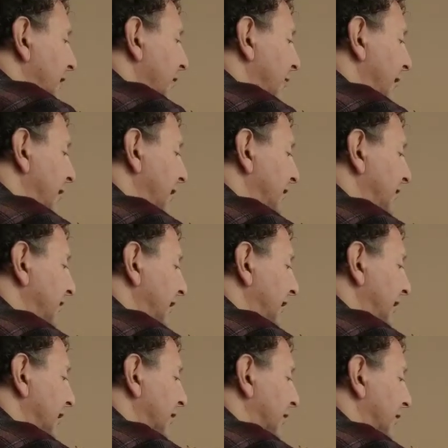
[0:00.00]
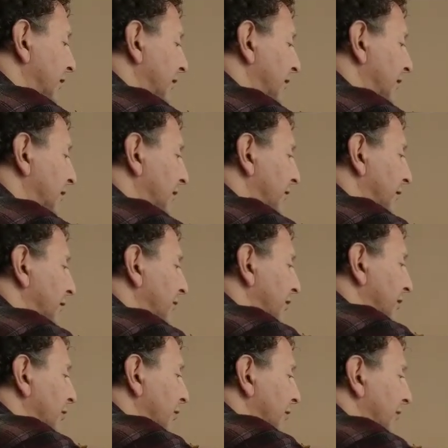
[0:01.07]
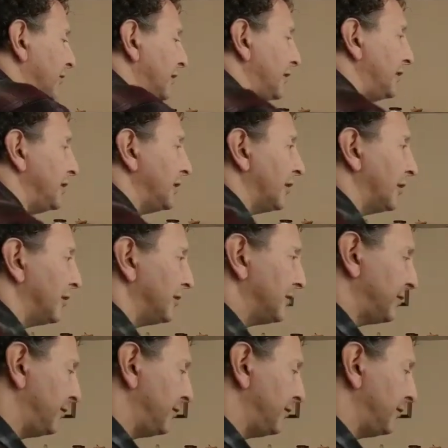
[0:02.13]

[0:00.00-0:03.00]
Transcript: minus the integral from 0 to infinity of